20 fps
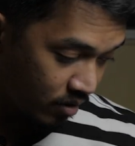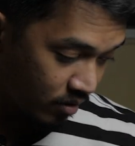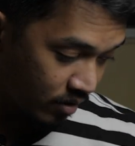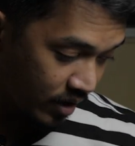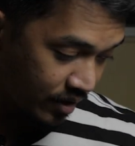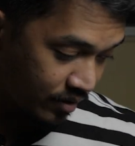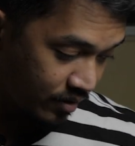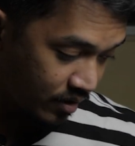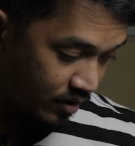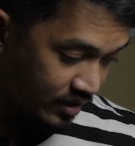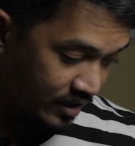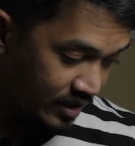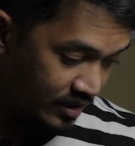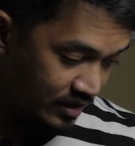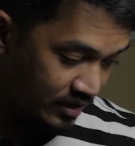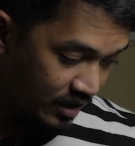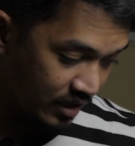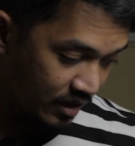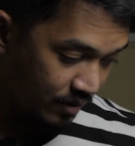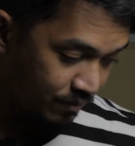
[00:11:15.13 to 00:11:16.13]
like the
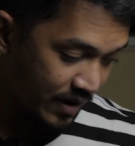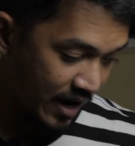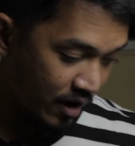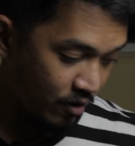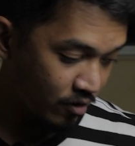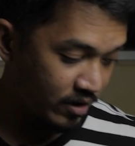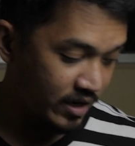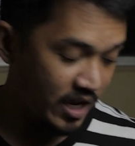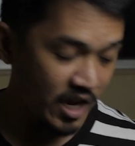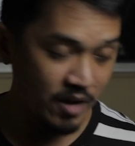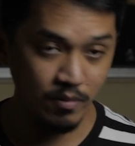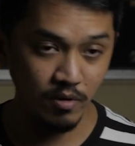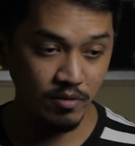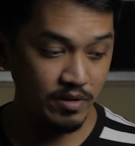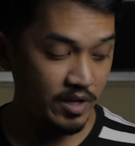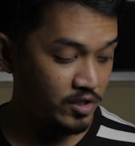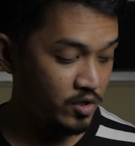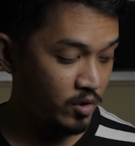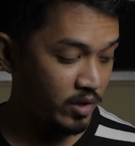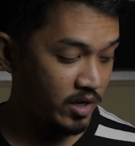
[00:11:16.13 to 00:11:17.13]
DC power cable
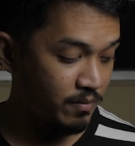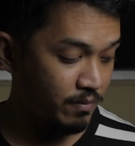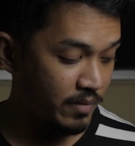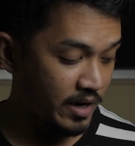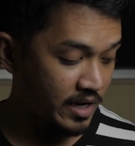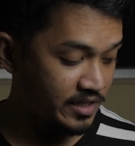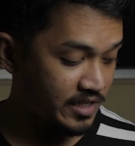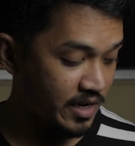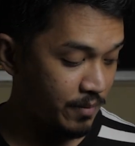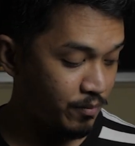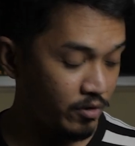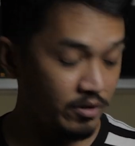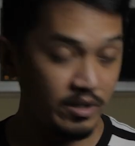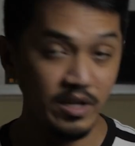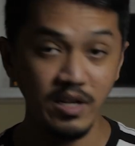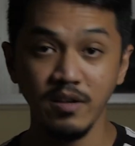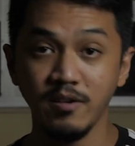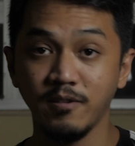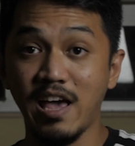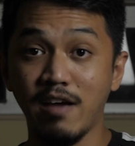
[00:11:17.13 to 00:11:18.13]
that you can buy separately.